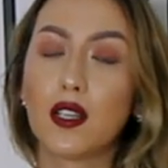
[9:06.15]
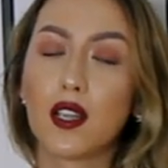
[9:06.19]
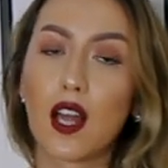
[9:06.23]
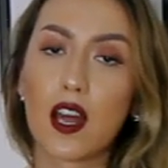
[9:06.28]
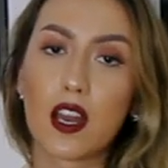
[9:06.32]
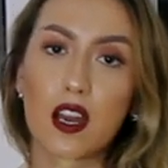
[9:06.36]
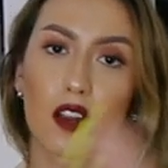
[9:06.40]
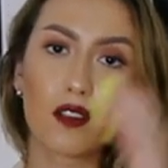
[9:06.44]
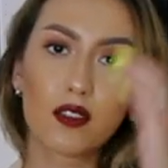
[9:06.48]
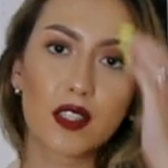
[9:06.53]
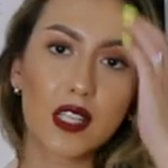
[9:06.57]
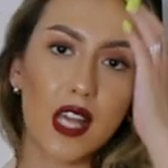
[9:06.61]
a
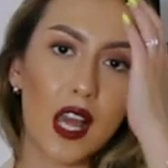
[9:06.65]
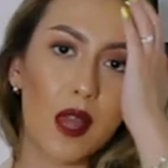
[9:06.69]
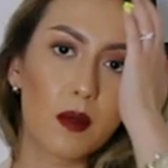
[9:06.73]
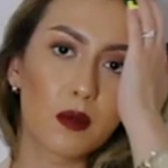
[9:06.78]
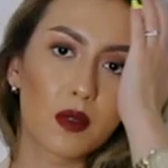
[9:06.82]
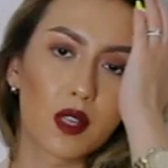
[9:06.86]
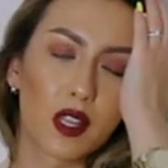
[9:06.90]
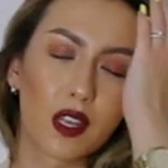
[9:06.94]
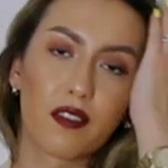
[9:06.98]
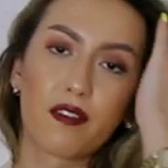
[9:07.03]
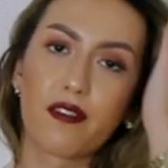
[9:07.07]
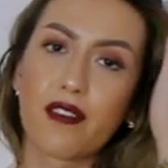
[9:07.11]
lot of
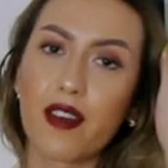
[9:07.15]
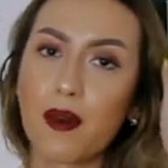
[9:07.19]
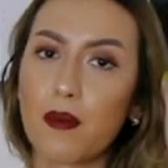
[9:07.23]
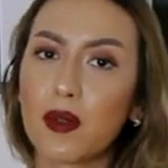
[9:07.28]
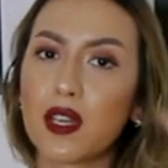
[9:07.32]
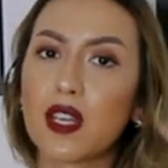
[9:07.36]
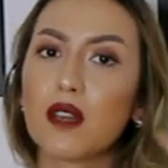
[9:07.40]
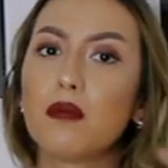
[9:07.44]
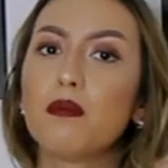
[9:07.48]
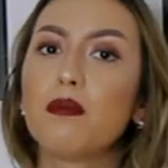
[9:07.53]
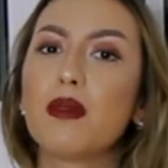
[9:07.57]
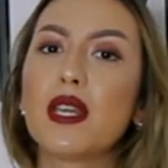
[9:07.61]
times like
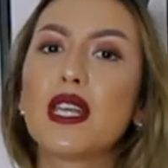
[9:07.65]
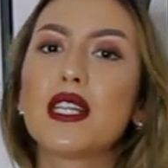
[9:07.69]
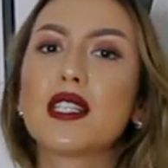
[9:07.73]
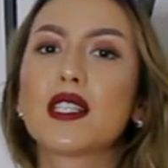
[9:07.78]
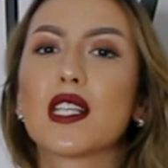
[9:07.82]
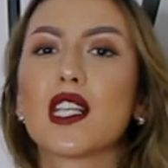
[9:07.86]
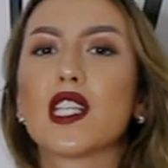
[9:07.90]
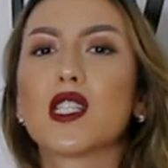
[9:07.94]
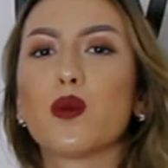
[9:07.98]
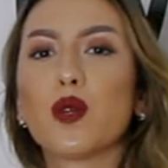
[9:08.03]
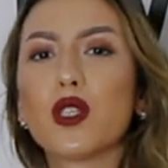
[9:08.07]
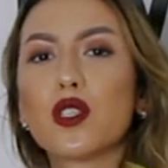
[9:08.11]
feminine
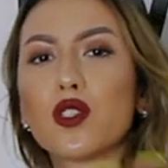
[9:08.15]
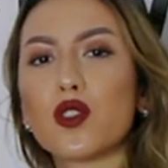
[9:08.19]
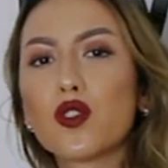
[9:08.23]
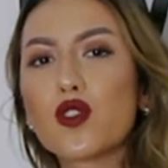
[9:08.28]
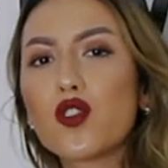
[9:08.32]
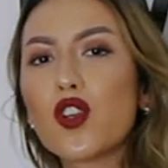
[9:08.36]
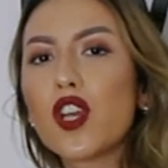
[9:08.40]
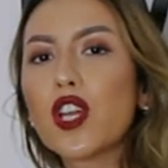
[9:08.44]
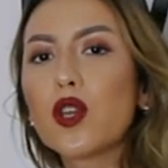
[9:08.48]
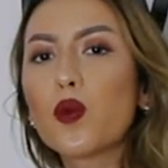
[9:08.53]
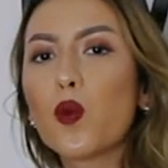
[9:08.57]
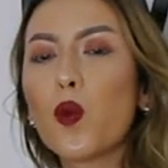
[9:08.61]
pieces with
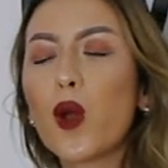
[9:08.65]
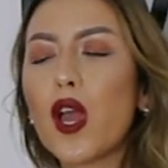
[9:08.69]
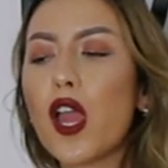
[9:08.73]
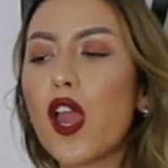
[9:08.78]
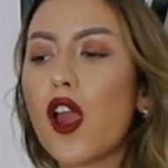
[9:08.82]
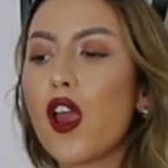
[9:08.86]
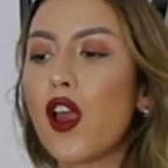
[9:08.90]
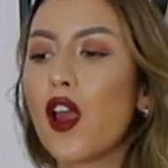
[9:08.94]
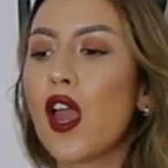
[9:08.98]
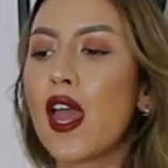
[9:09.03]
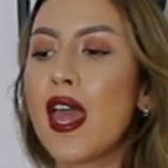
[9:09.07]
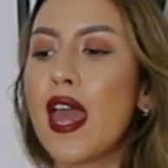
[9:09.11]

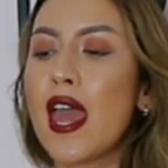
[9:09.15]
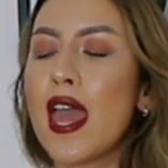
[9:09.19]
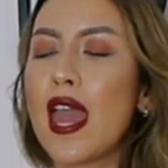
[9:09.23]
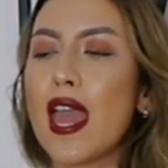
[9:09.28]
streetwear